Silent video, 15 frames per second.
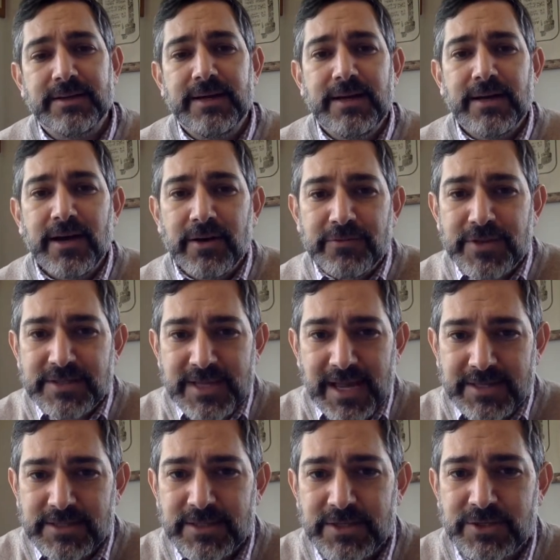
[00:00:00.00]
of this
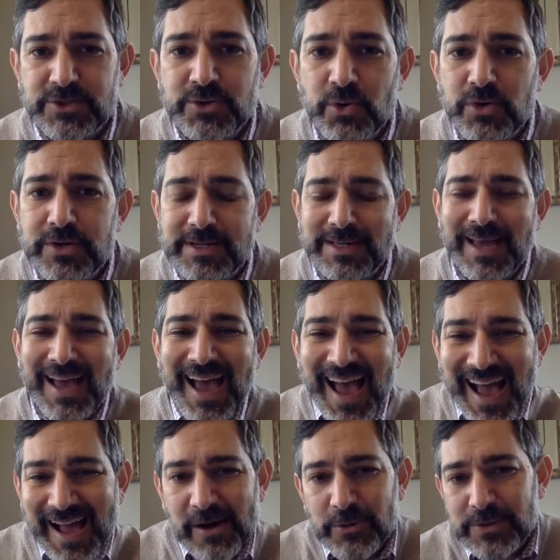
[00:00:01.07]
Exodus story,
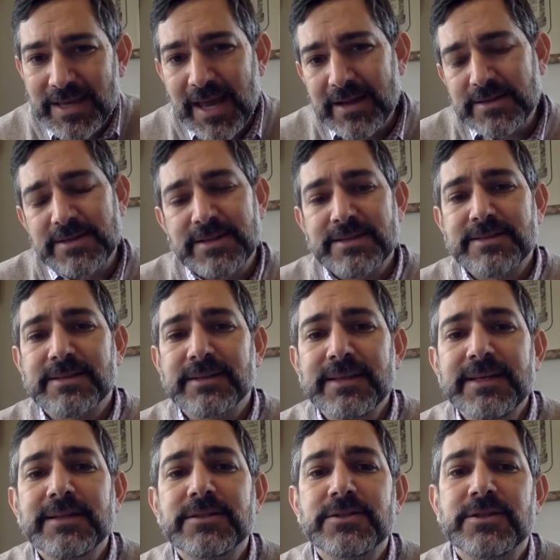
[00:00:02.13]
how the Exodus
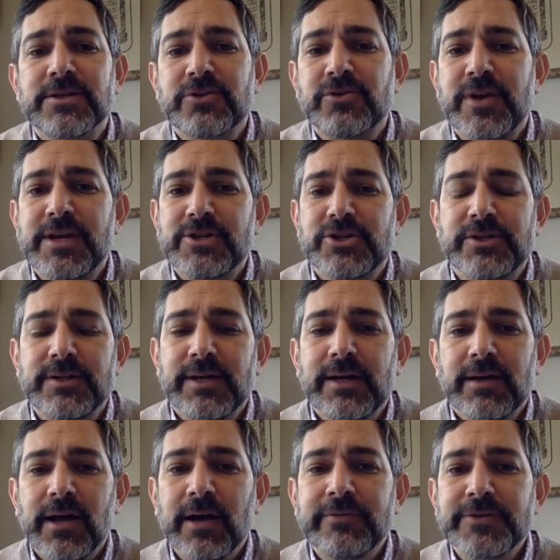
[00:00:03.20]
leads to the creation
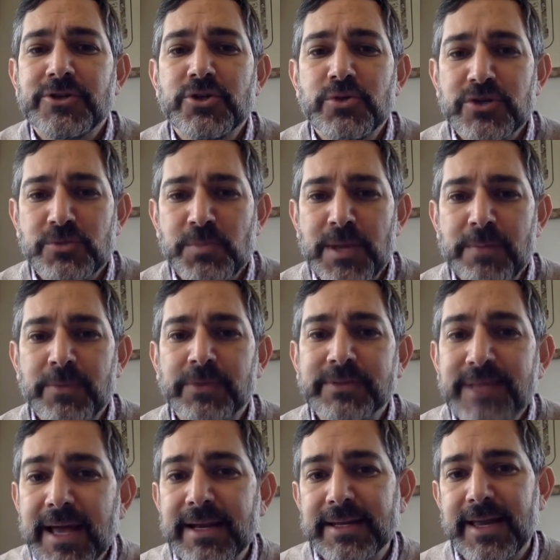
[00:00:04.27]
of a Jewish people
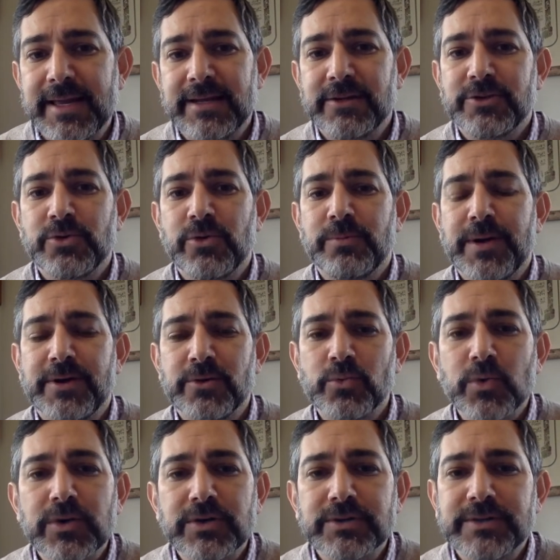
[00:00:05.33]
dedicated to a better
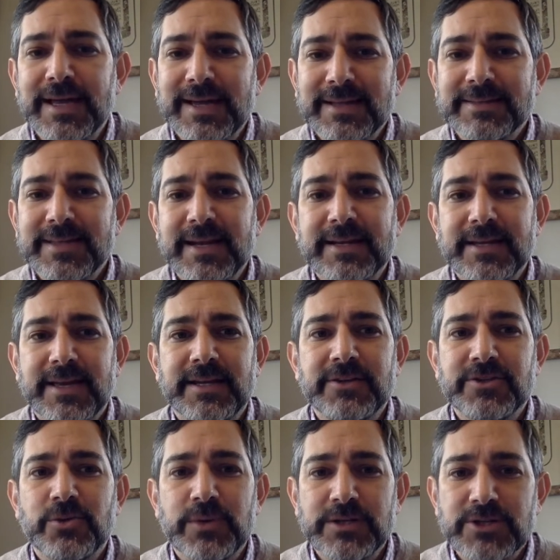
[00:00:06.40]
world, dedicated
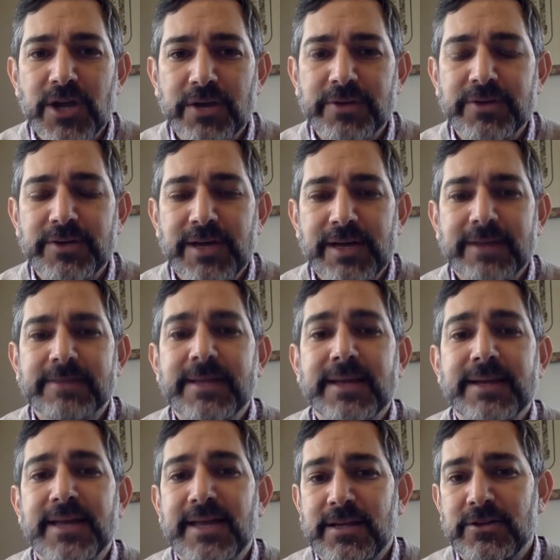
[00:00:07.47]
to each other,
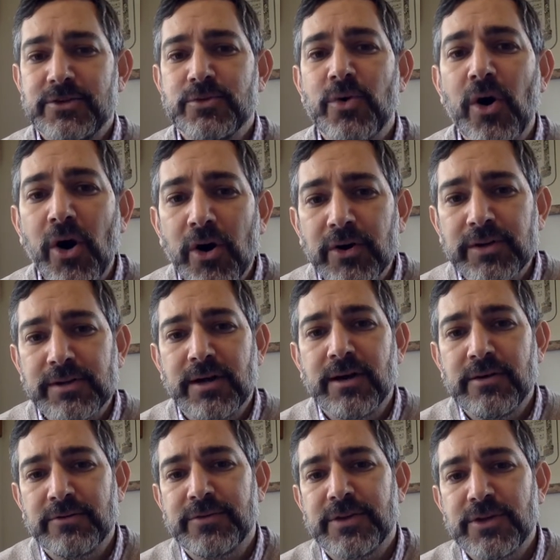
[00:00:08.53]
dedicated to all
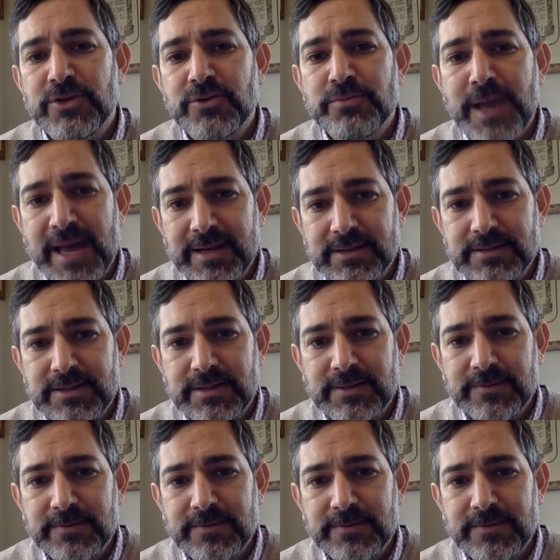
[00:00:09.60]
of humanity.